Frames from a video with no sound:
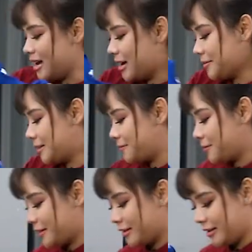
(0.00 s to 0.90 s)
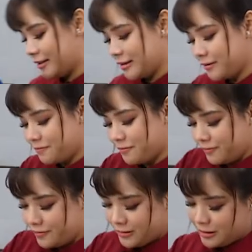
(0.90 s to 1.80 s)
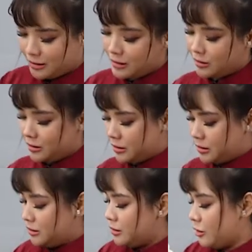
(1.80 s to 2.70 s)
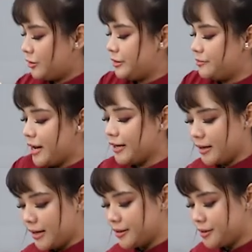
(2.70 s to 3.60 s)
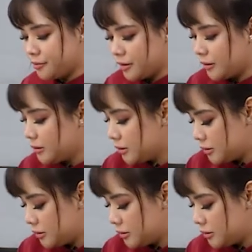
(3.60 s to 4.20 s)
I'm gonna put it in the laundry bag as well.